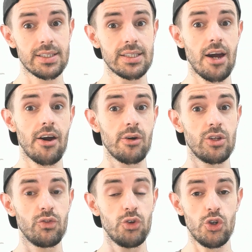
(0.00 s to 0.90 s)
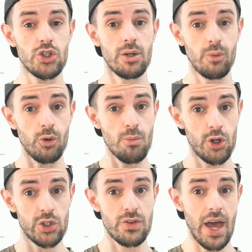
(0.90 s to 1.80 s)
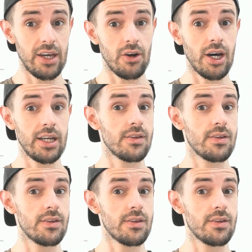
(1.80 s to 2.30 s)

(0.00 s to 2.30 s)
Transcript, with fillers: scenario in the future that we will merge with AI?